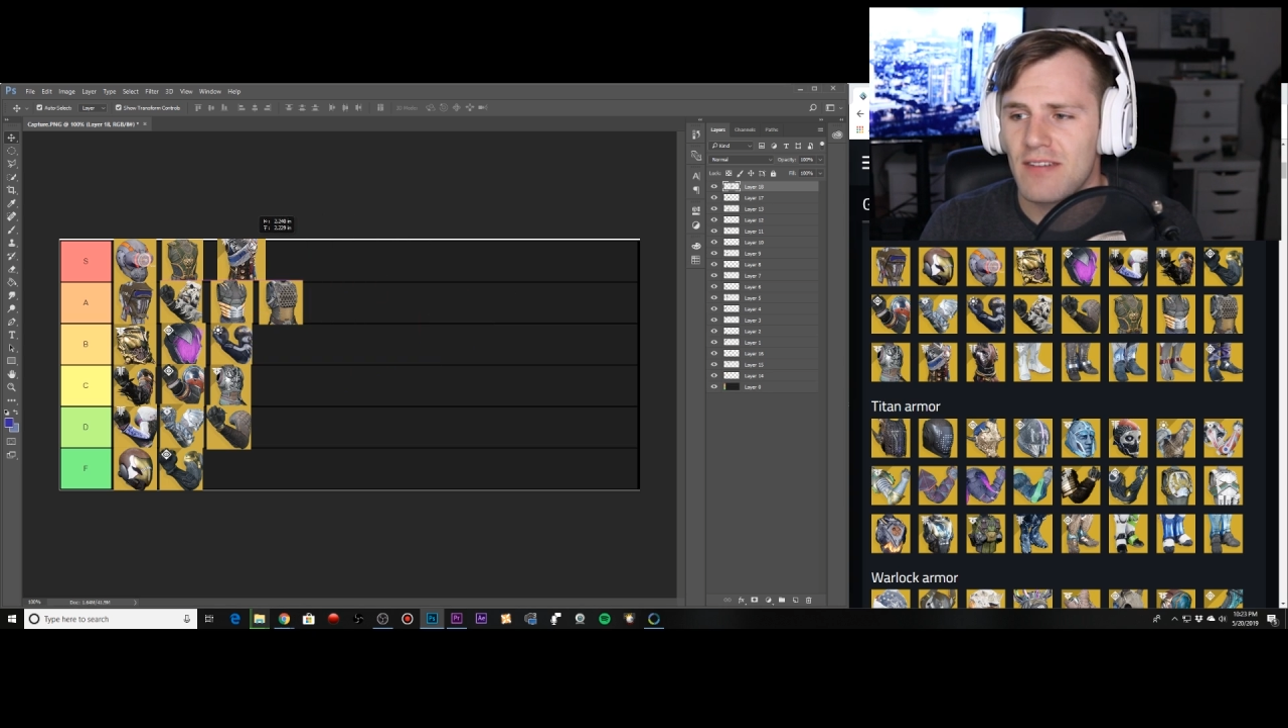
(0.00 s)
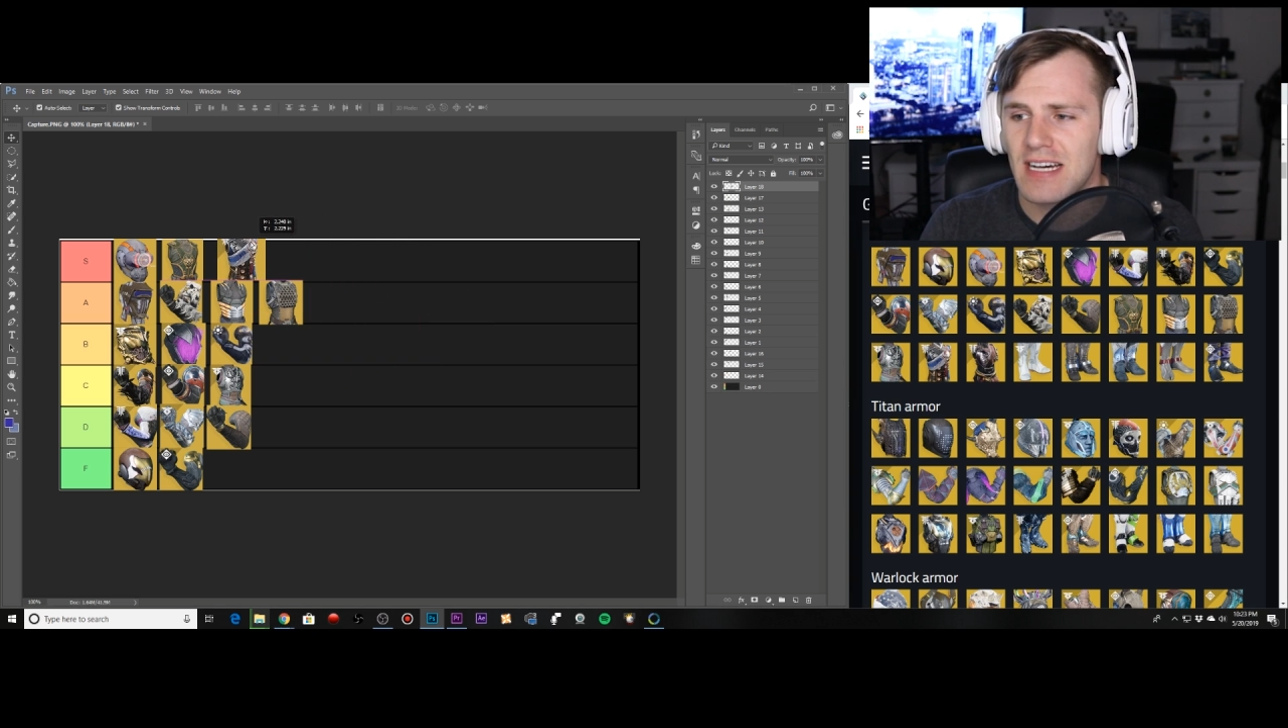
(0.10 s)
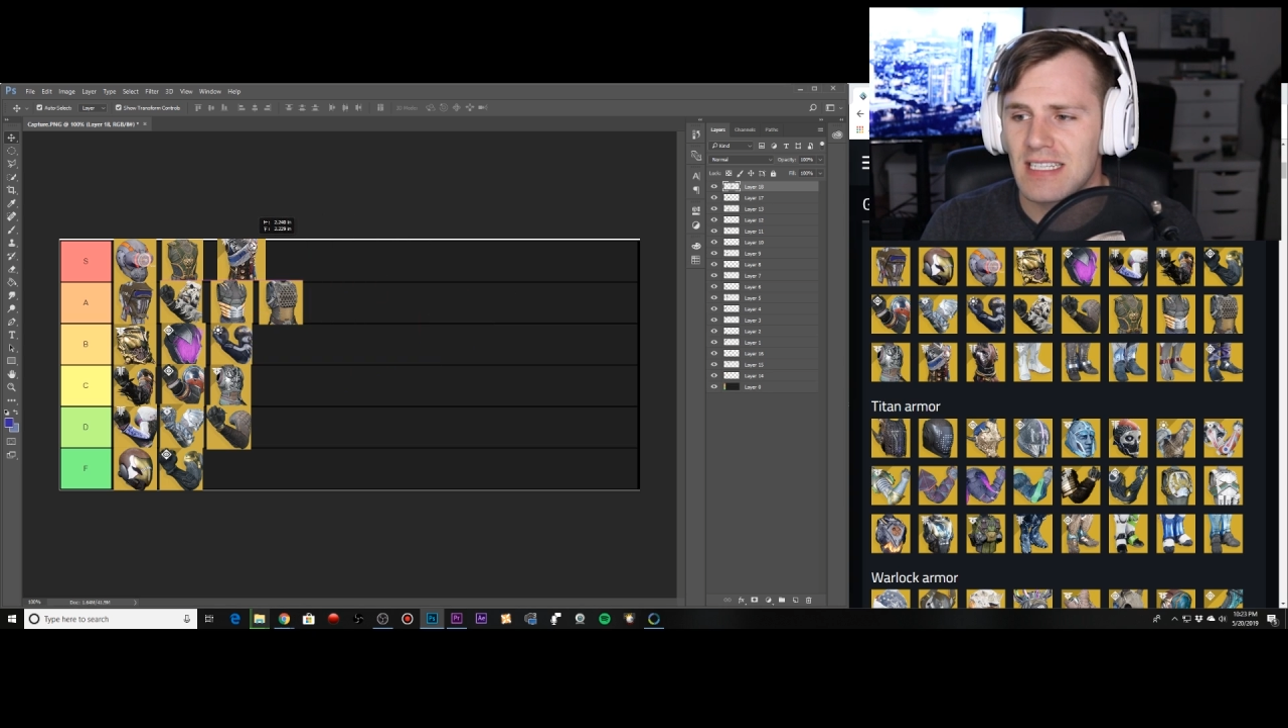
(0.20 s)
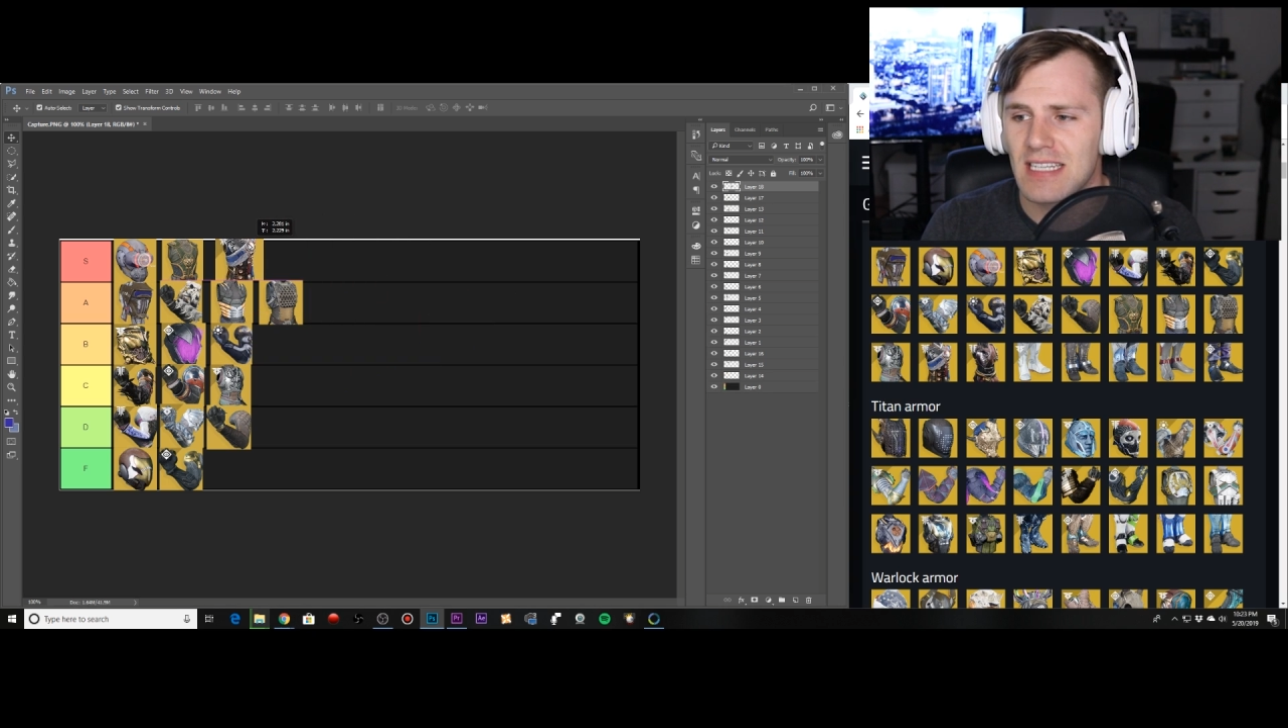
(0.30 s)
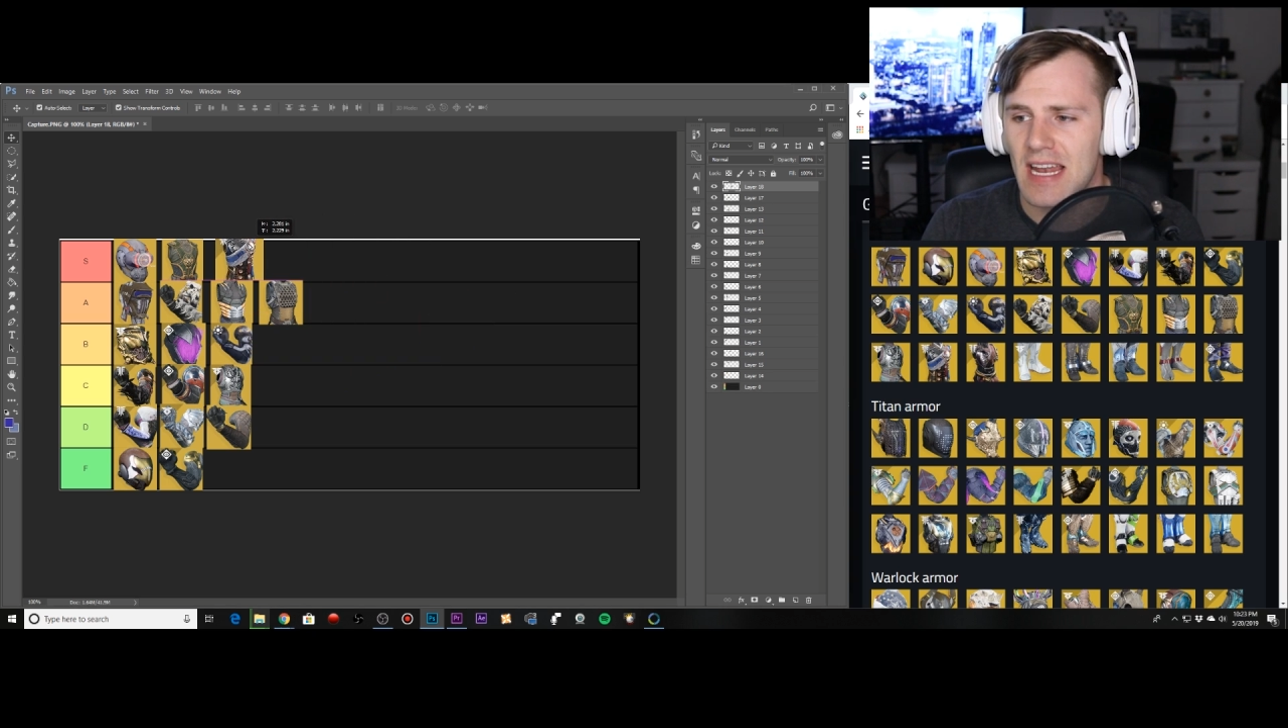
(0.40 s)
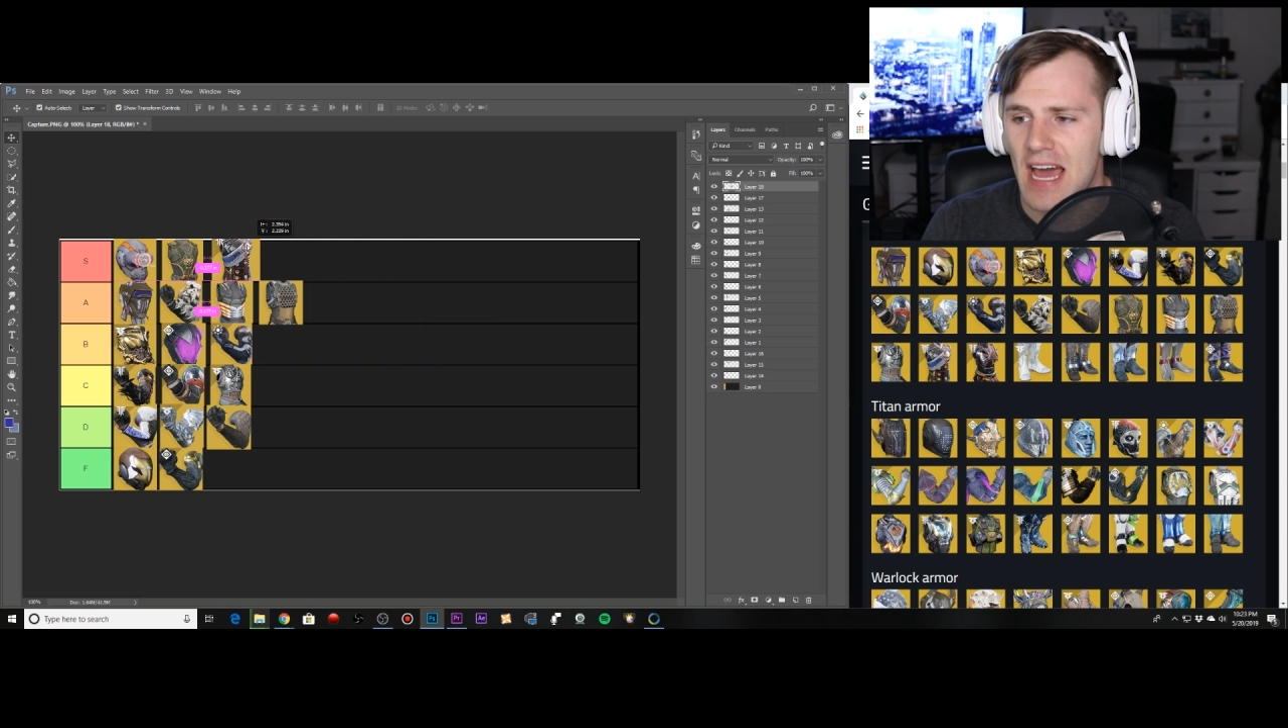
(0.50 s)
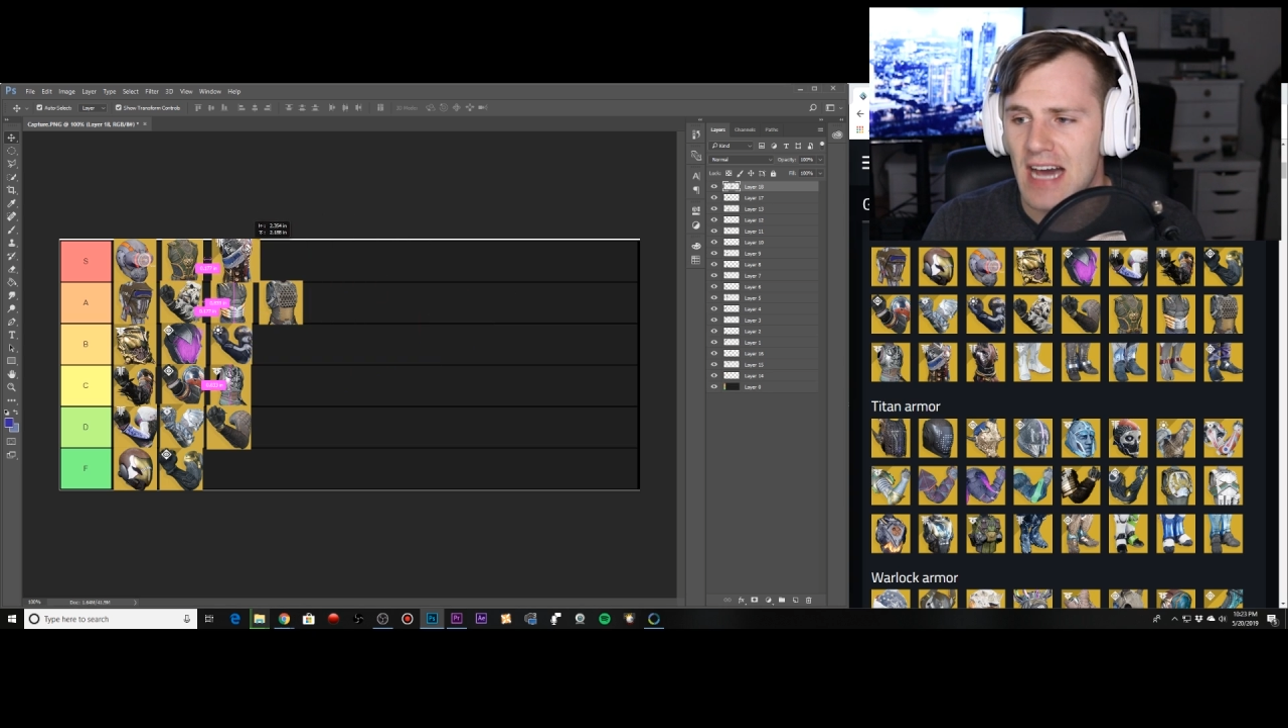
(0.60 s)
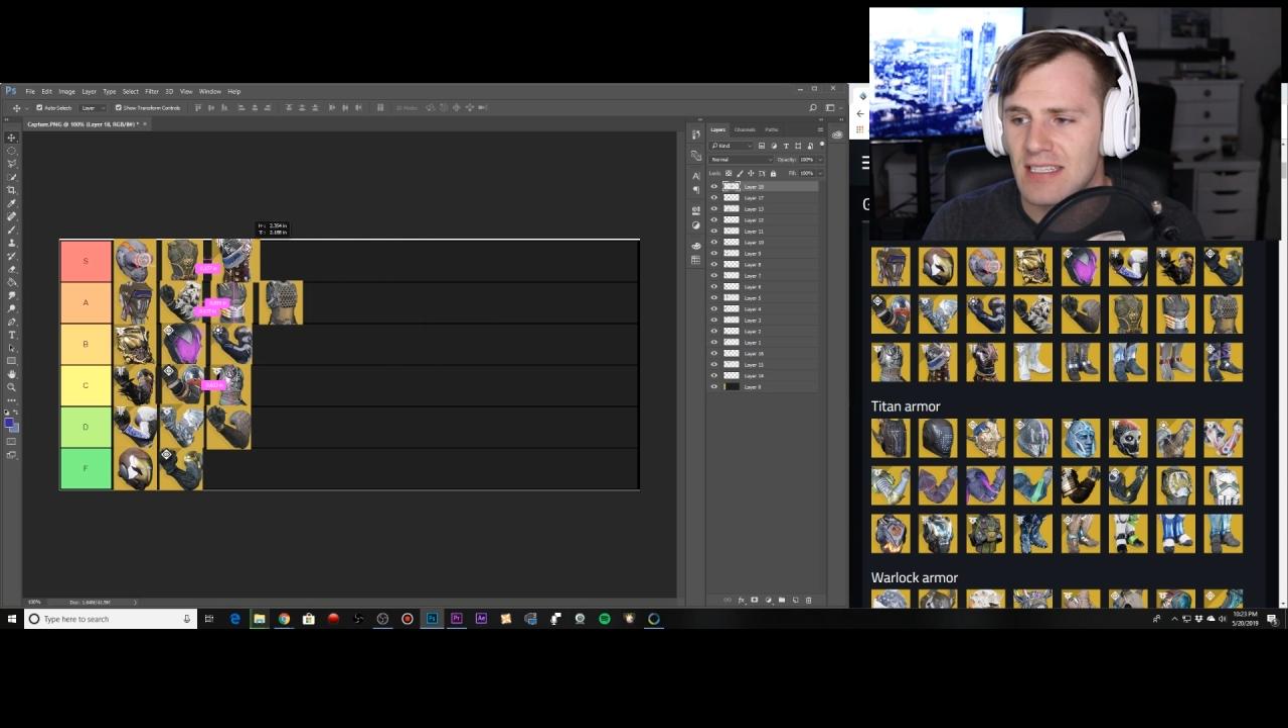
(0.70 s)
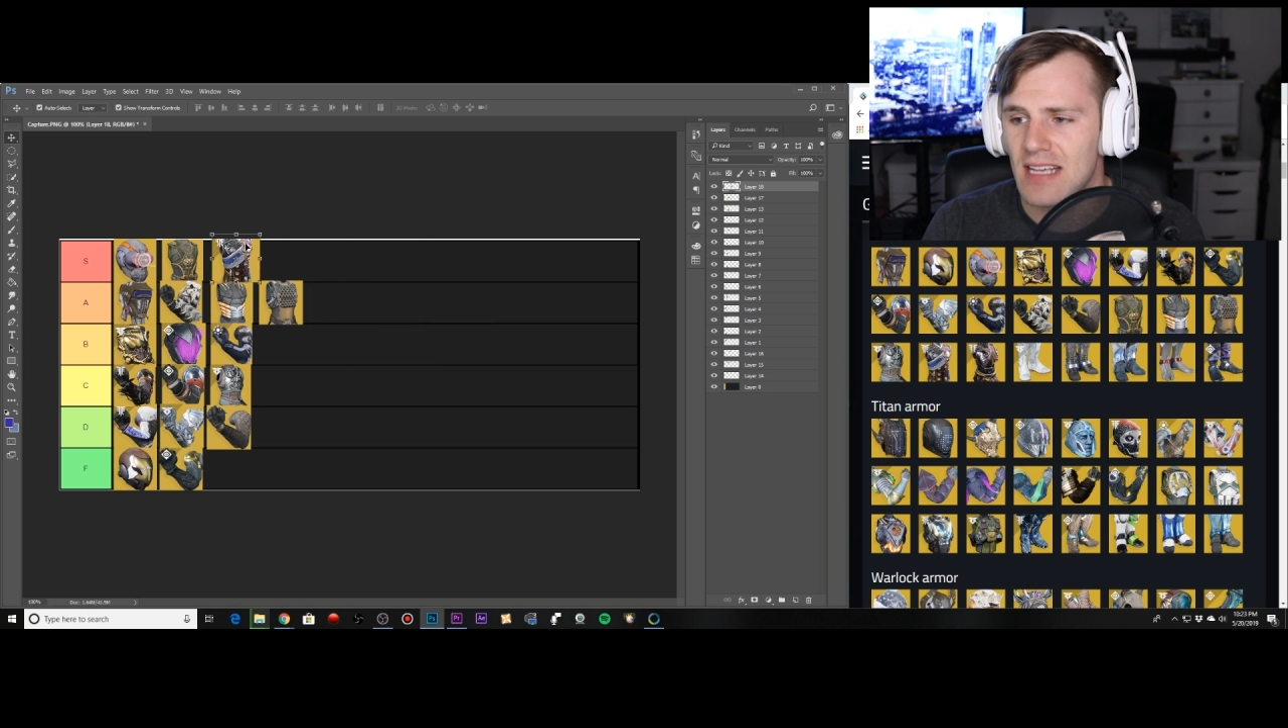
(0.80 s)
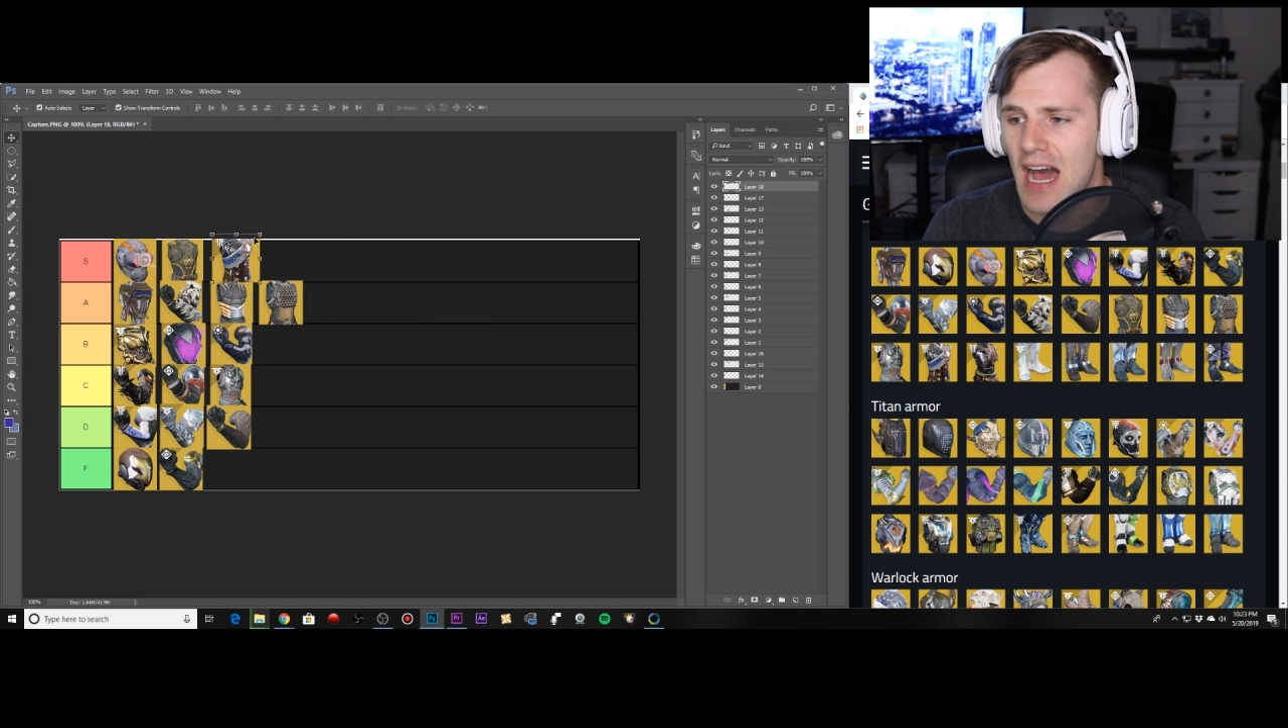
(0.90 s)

Vest an S.